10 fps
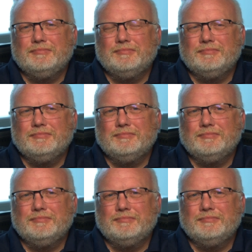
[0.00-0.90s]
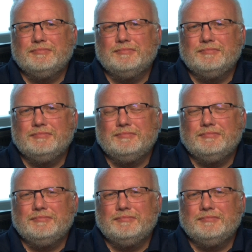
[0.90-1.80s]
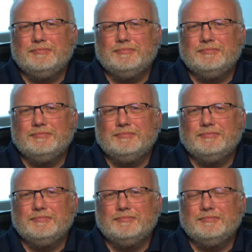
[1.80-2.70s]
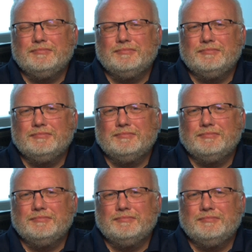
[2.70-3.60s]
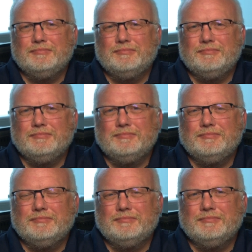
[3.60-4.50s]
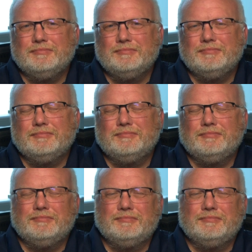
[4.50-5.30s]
(not speaking)